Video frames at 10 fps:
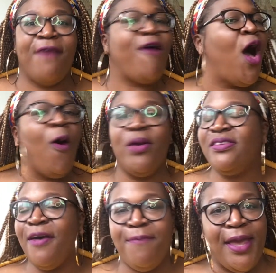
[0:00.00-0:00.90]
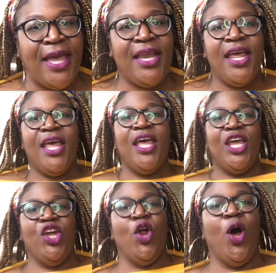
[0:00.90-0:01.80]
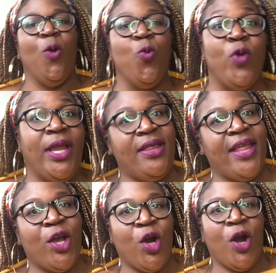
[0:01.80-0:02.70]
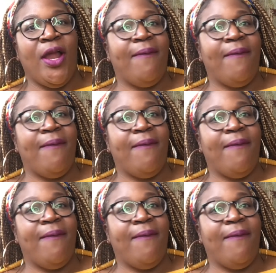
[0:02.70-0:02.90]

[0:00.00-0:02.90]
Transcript: I've always loved being, you know, a really thick girl.